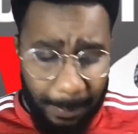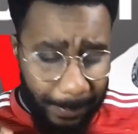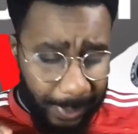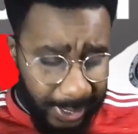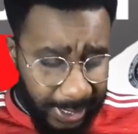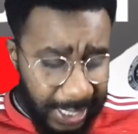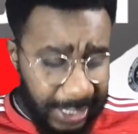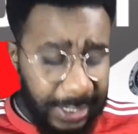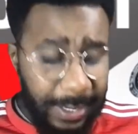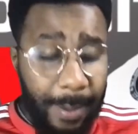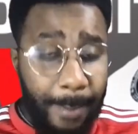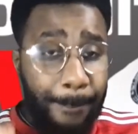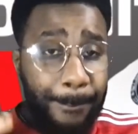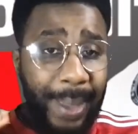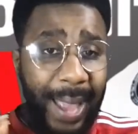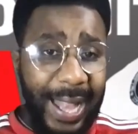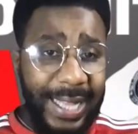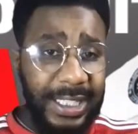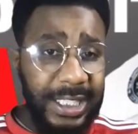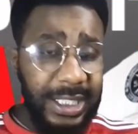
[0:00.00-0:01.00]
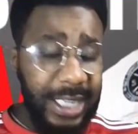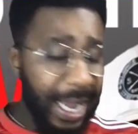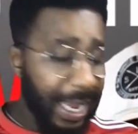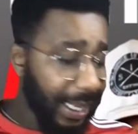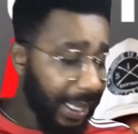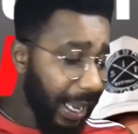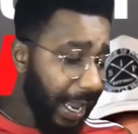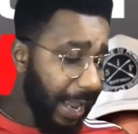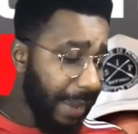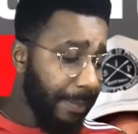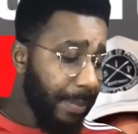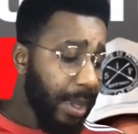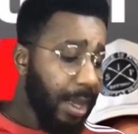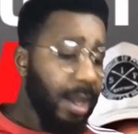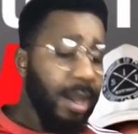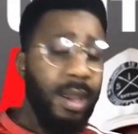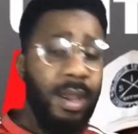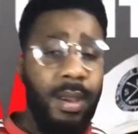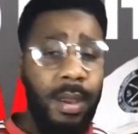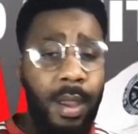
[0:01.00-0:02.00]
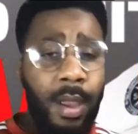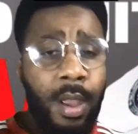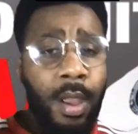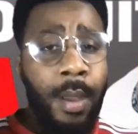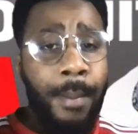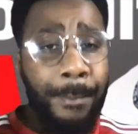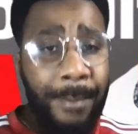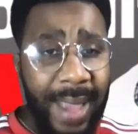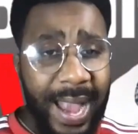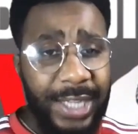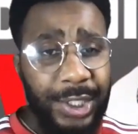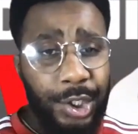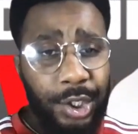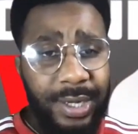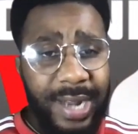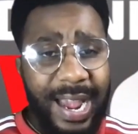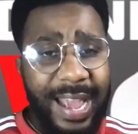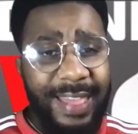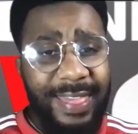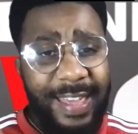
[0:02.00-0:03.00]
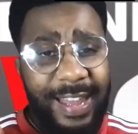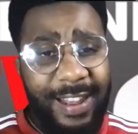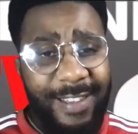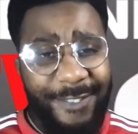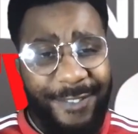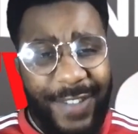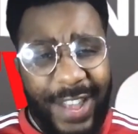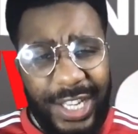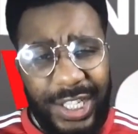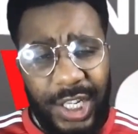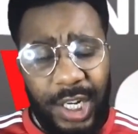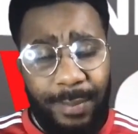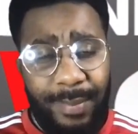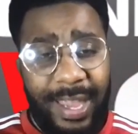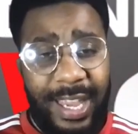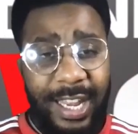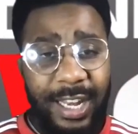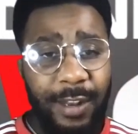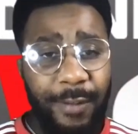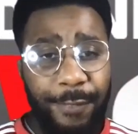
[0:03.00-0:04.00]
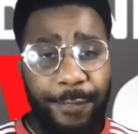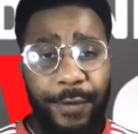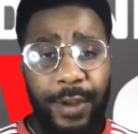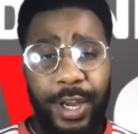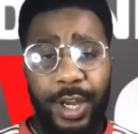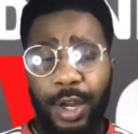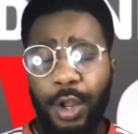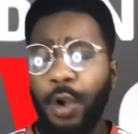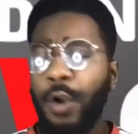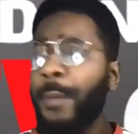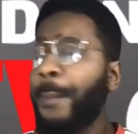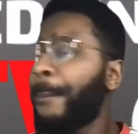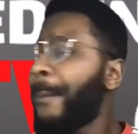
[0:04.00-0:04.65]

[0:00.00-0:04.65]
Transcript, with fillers: But yes, back to that game. Manchester United then eventually making it three nil.